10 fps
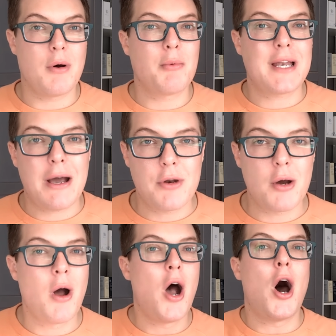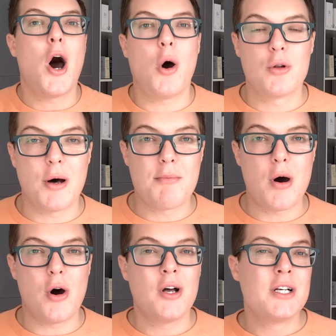Well, we now know a whole lot
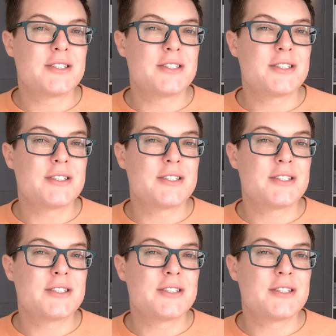more.